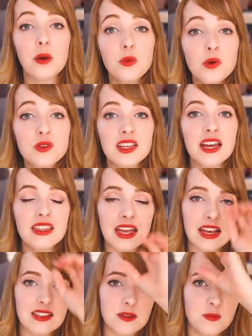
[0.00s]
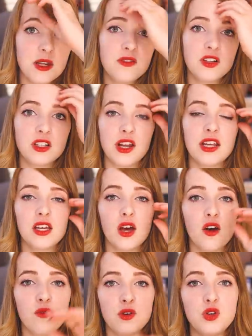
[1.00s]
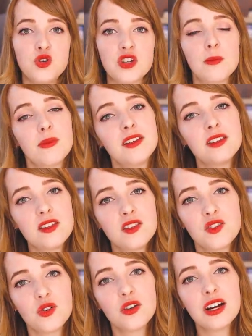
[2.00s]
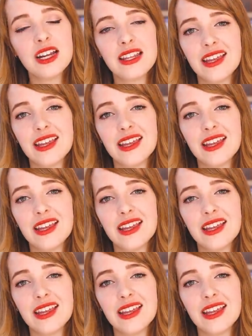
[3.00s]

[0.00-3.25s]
I will say that it's a bit of a learning curve when you jump into the story.